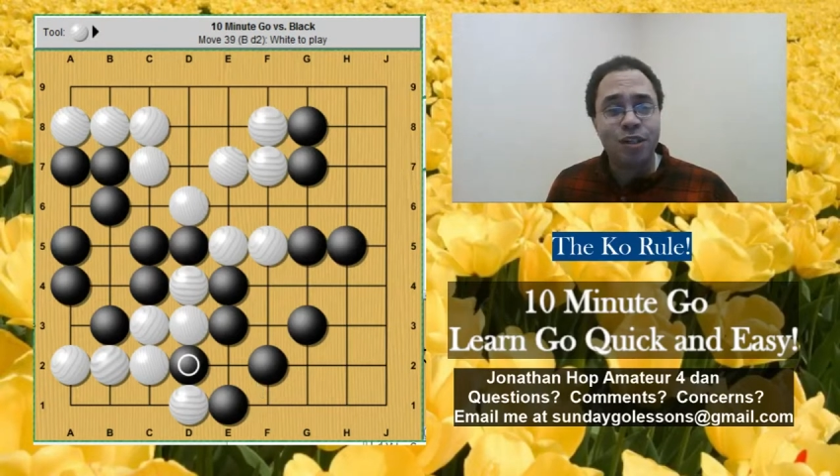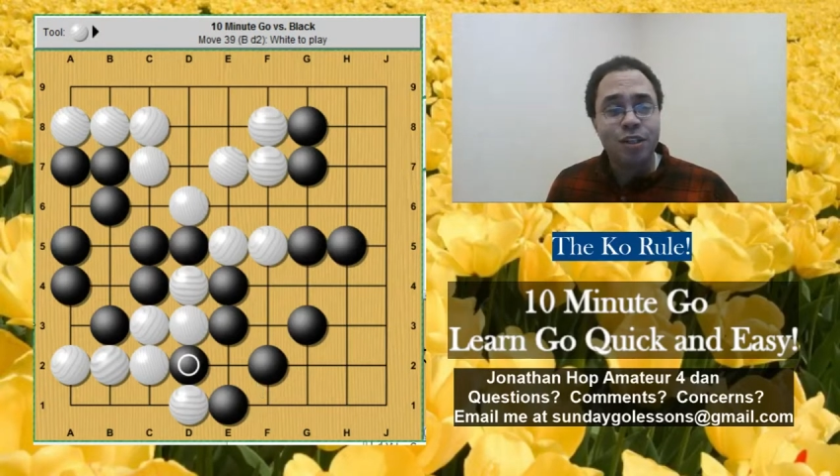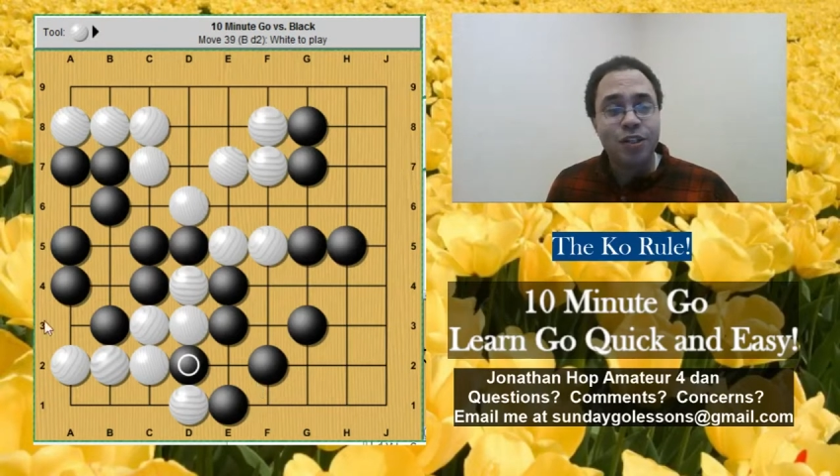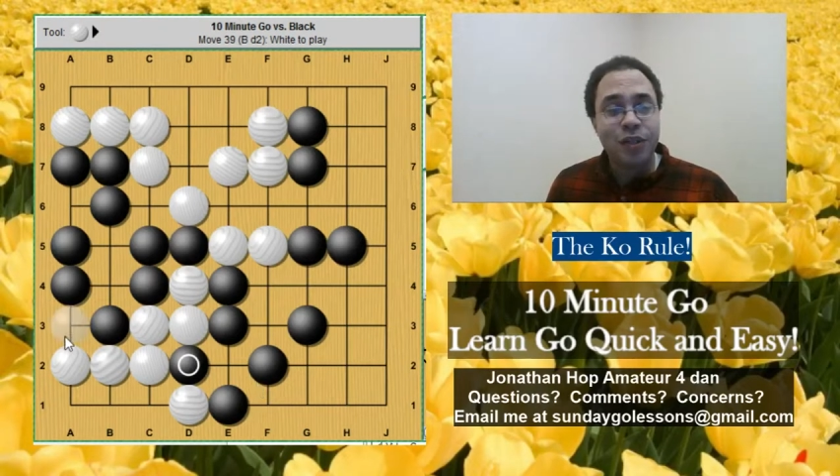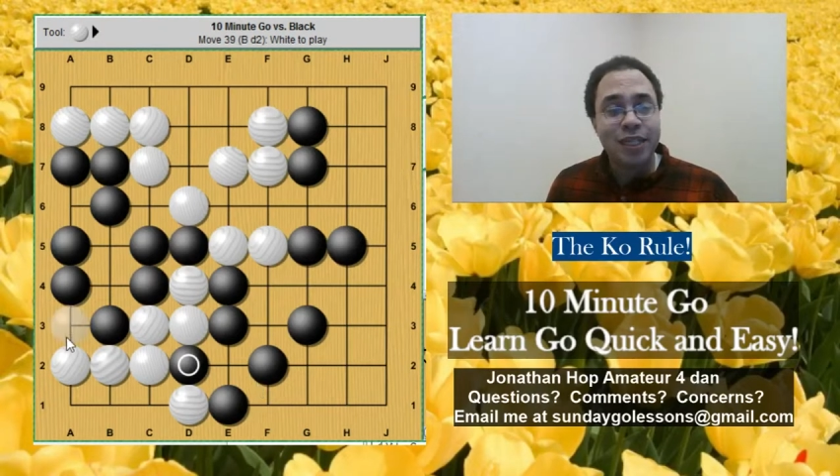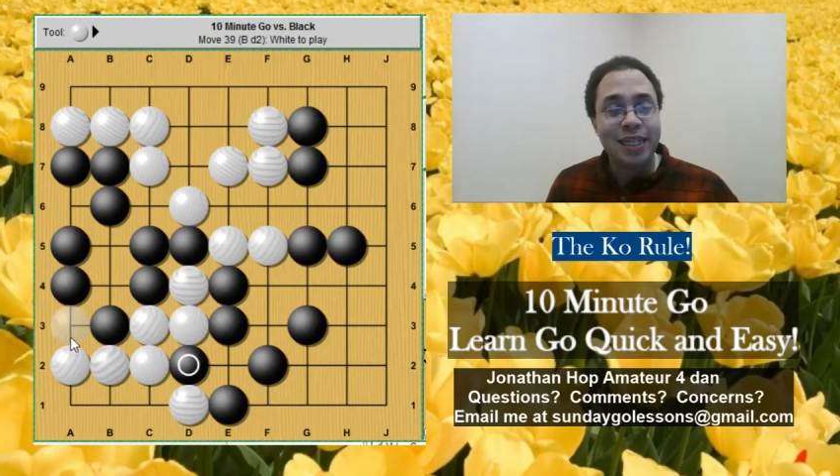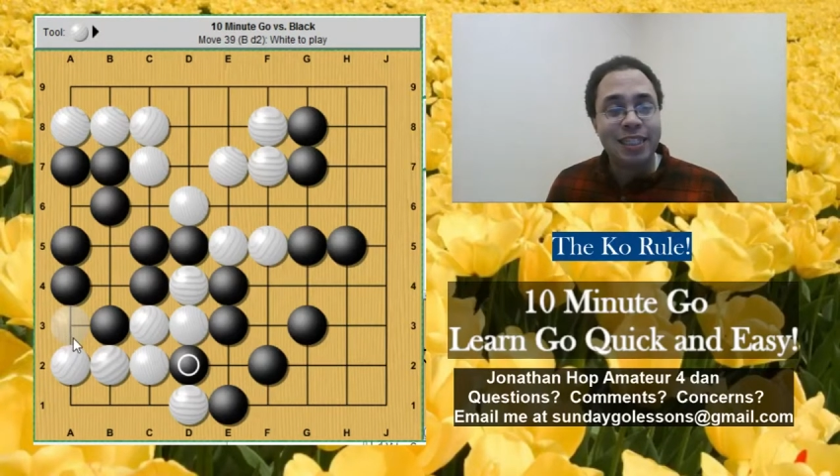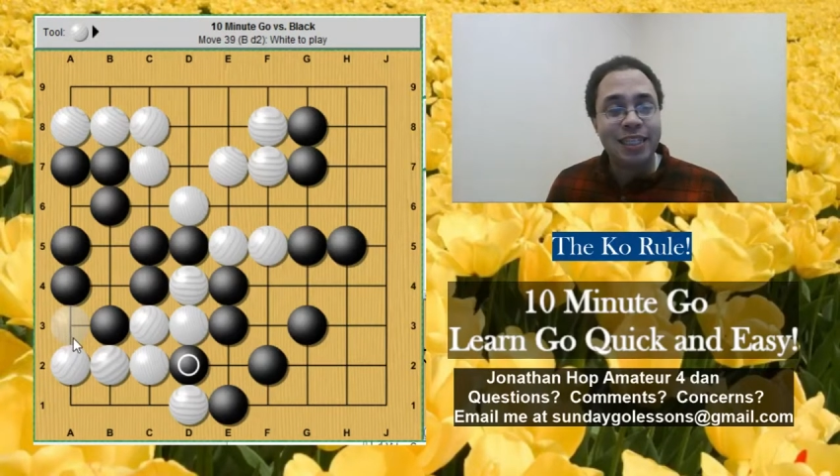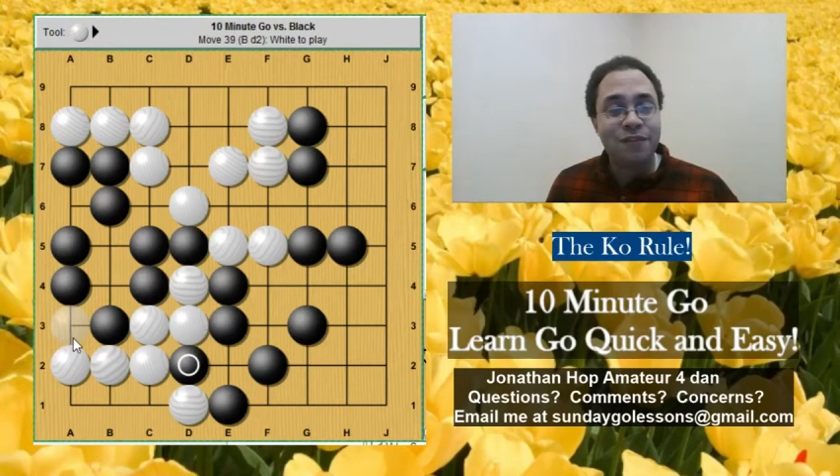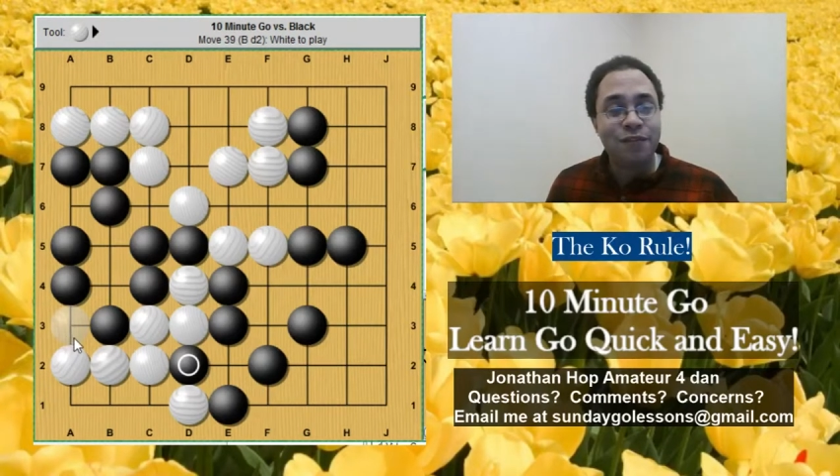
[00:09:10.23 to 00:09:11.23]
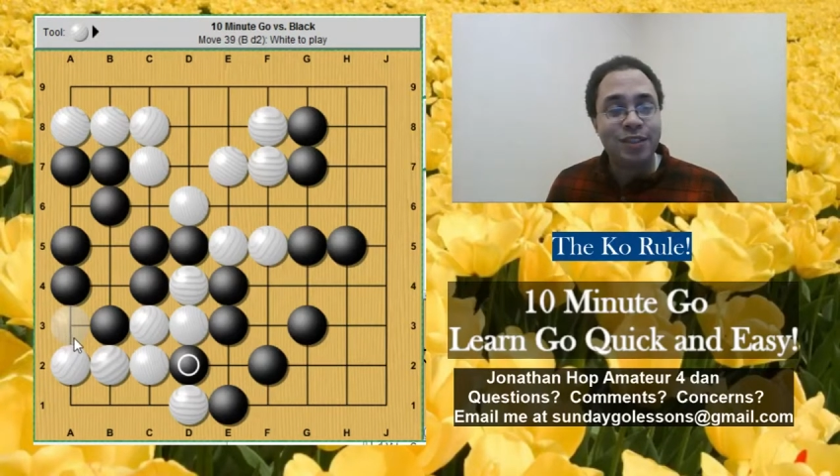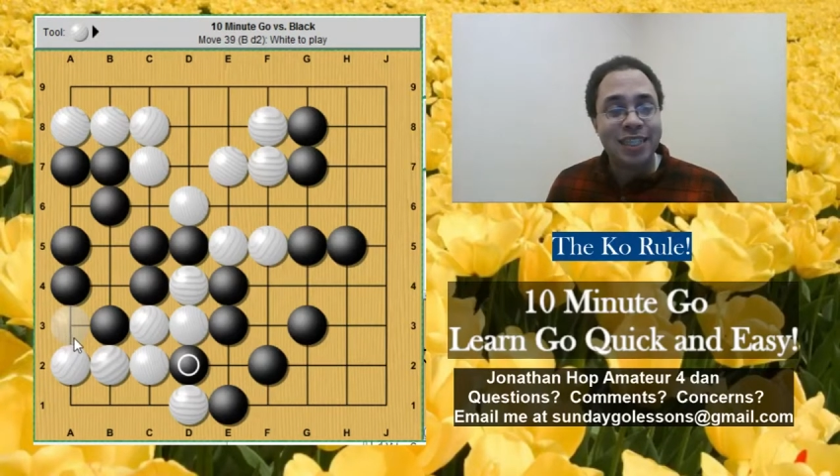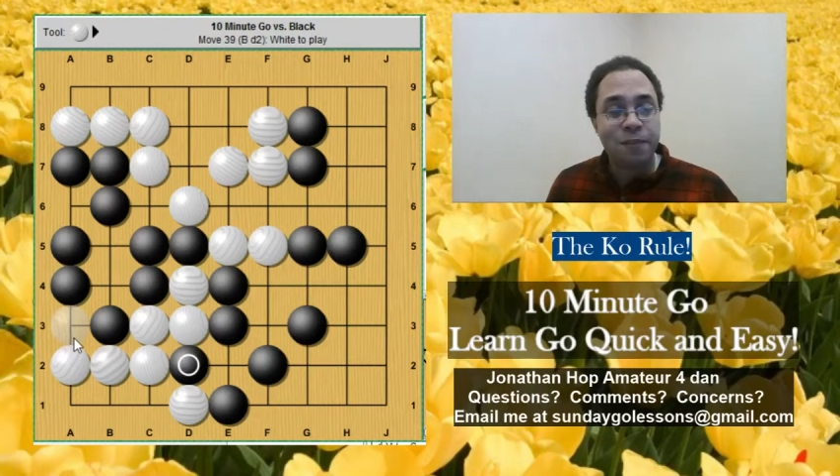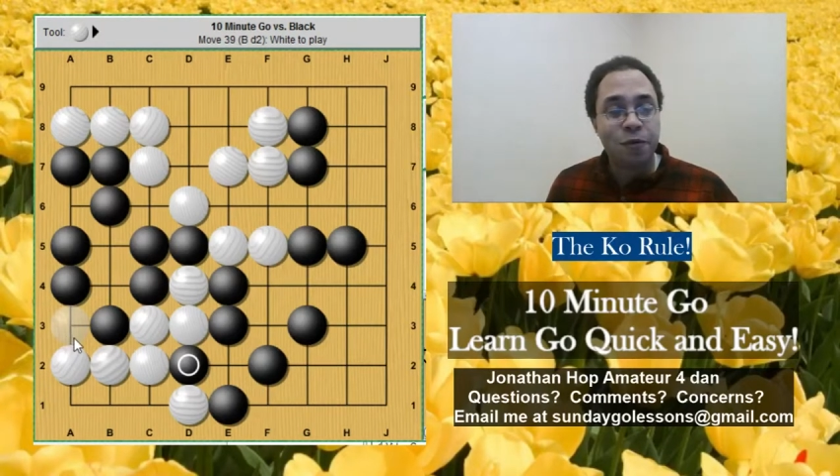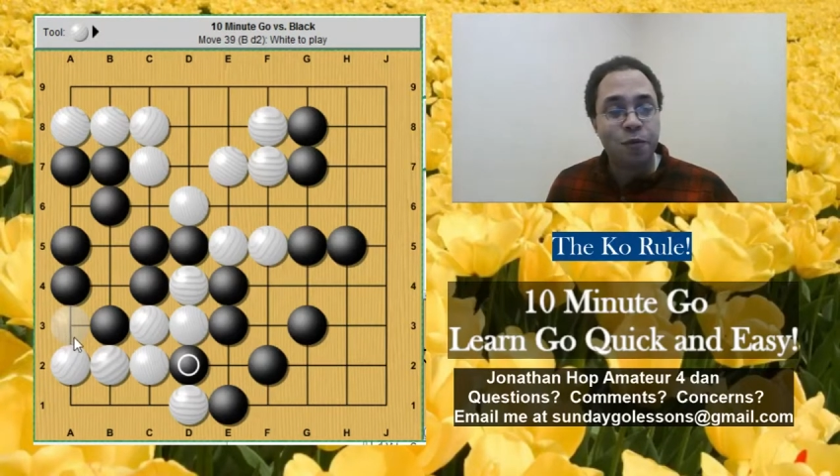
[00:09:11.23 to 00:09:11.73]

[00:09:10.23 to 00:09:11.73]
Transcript: So let, let's say, for example,